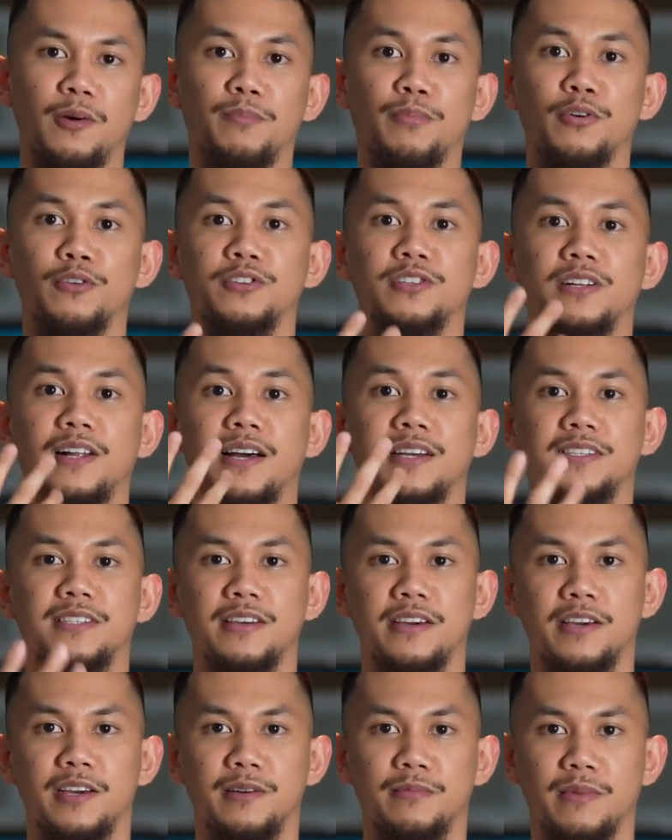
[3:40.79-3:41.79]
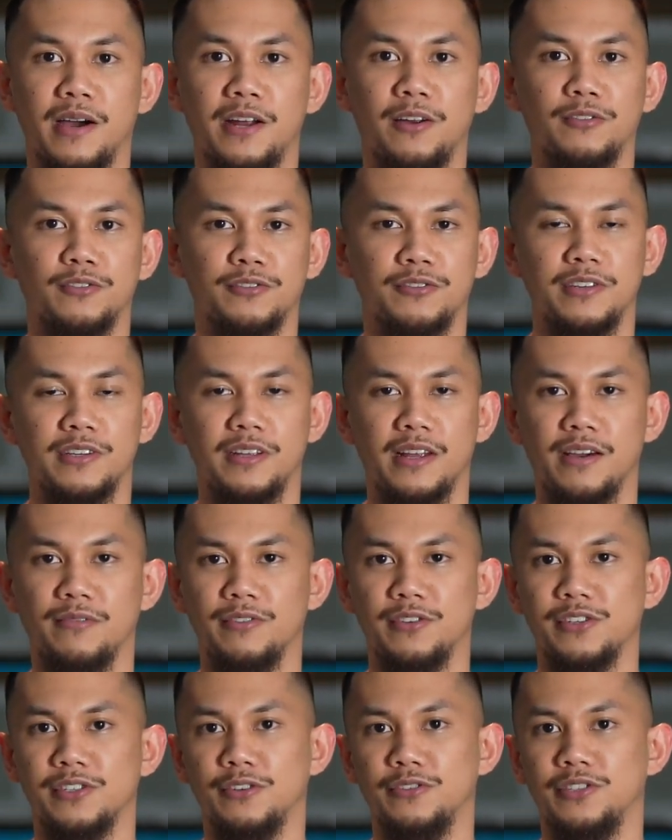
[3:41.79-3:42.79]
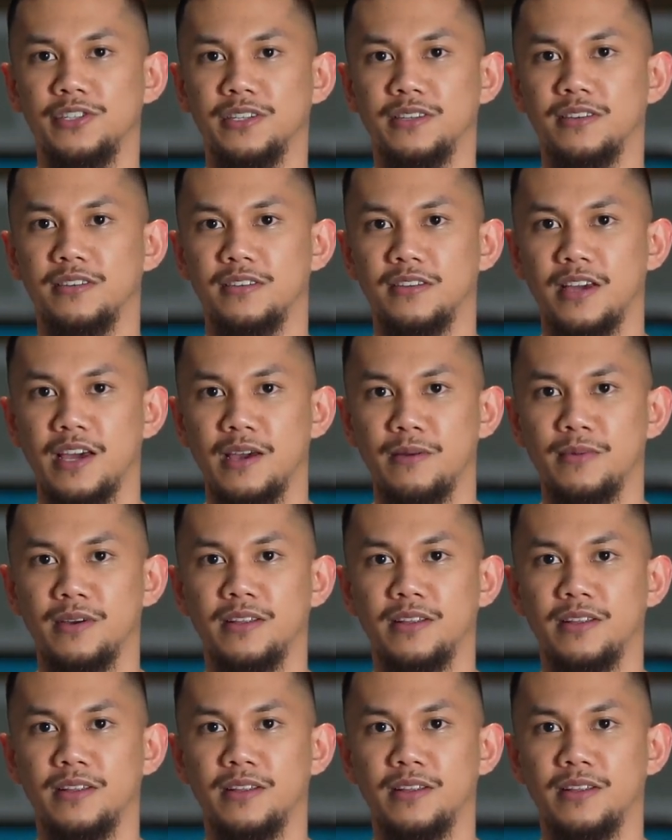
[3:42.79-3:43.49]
personalized to him. I don't treat every associate the same,